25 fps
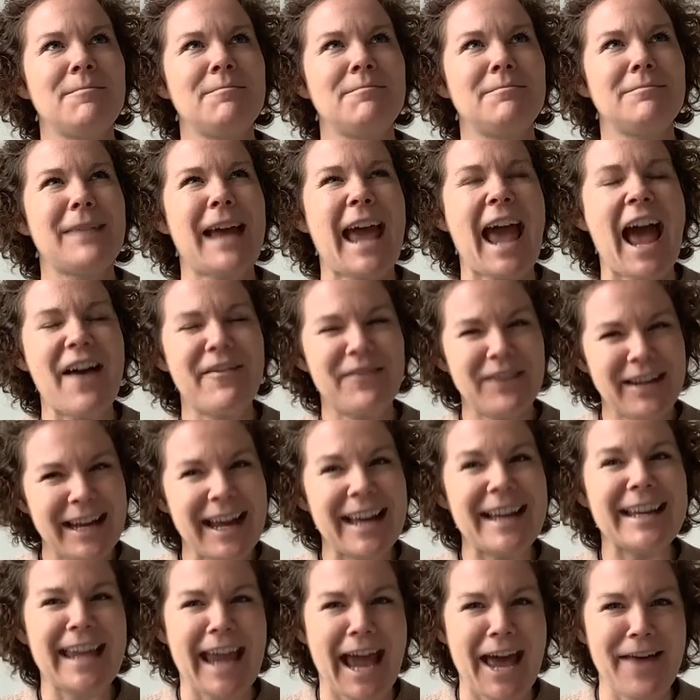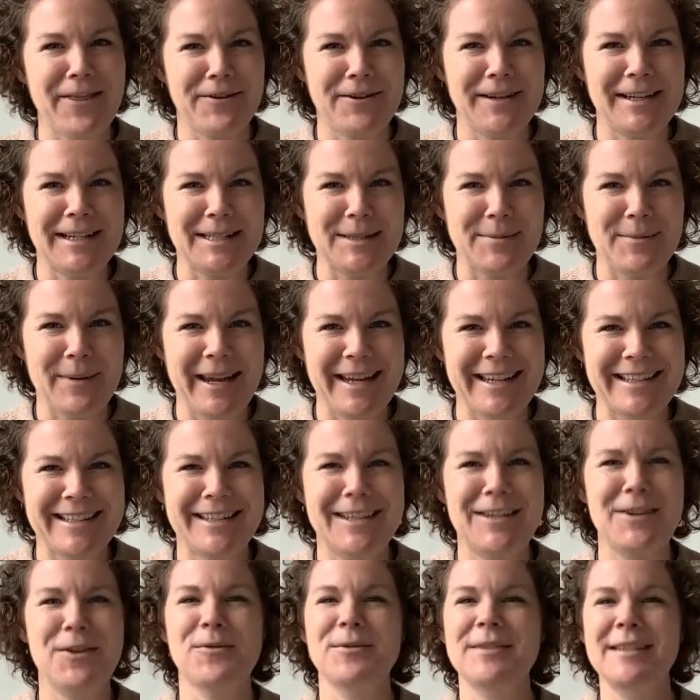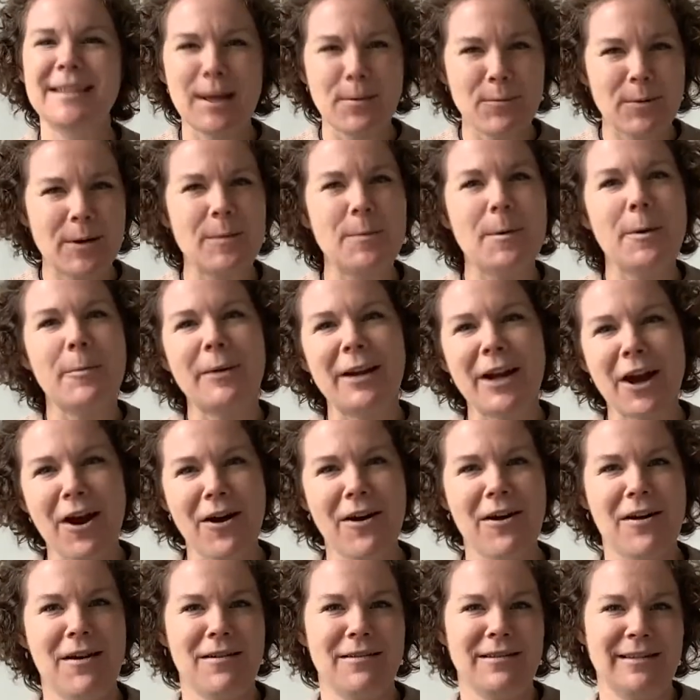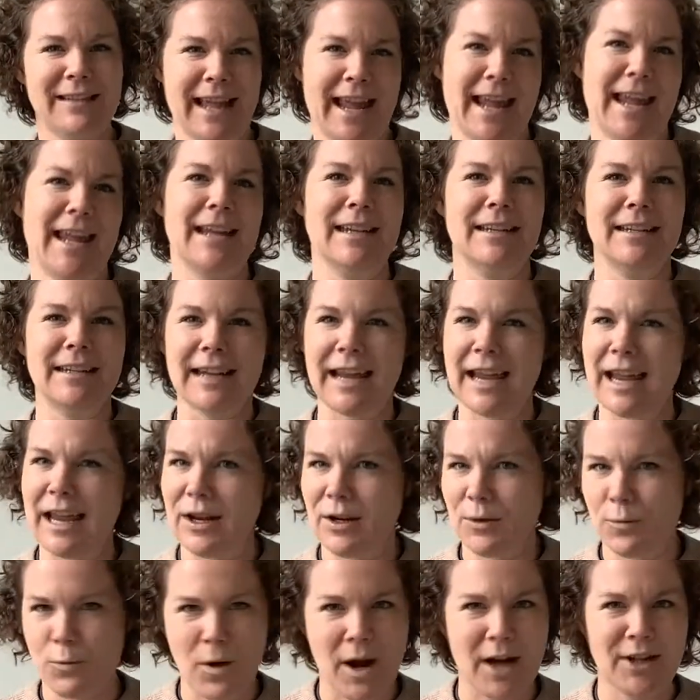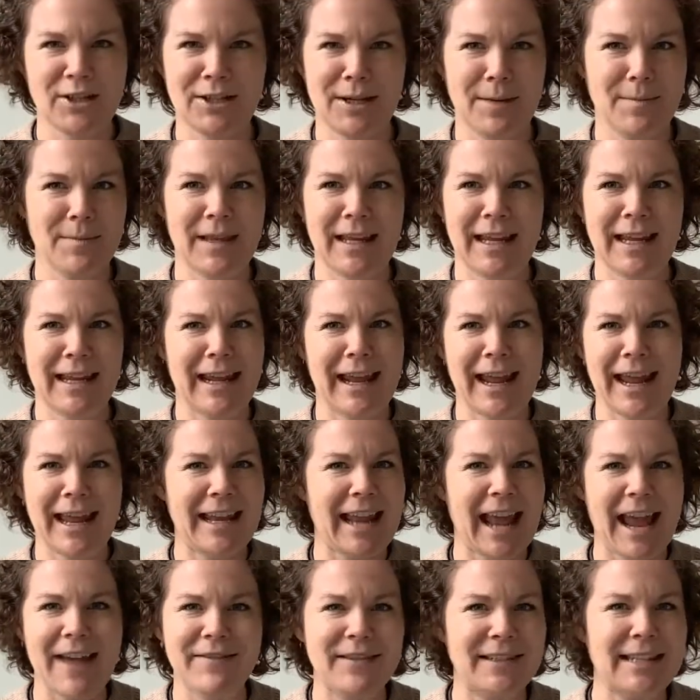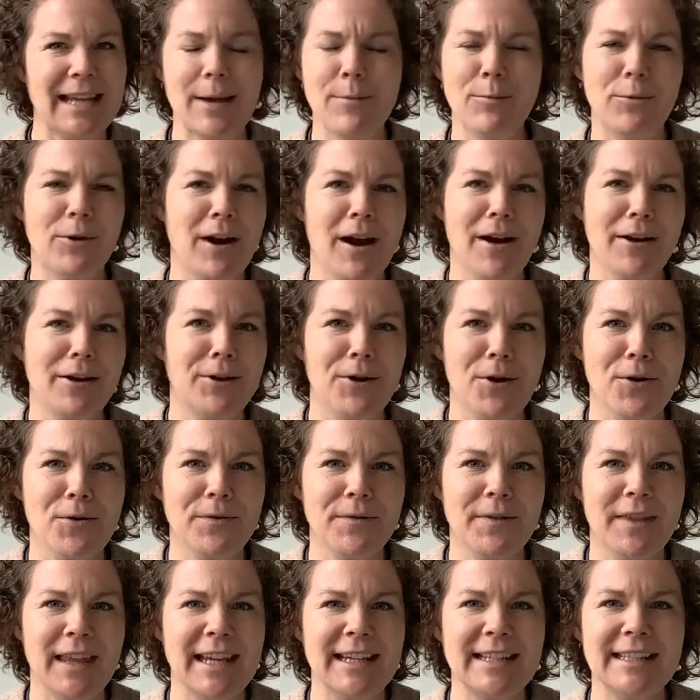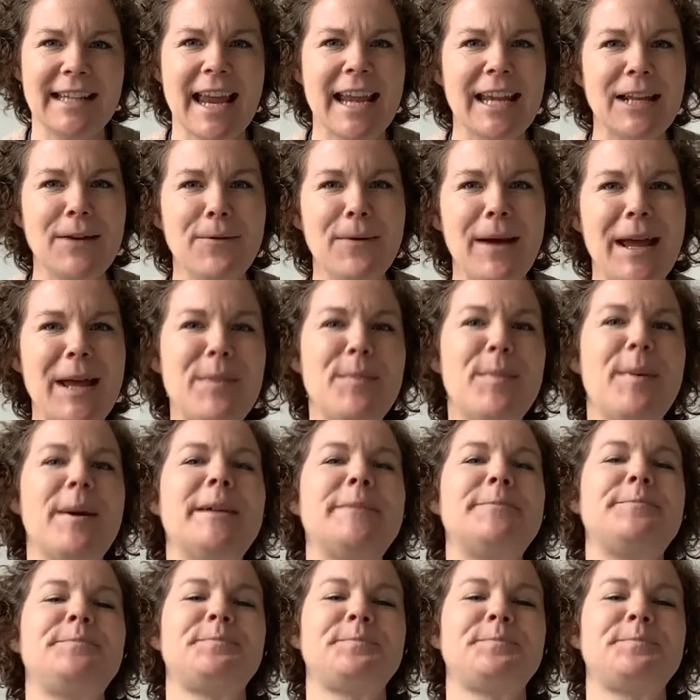having a gathering space, somewhere where we all land and watch something, and half the time we're on our own things anyway, but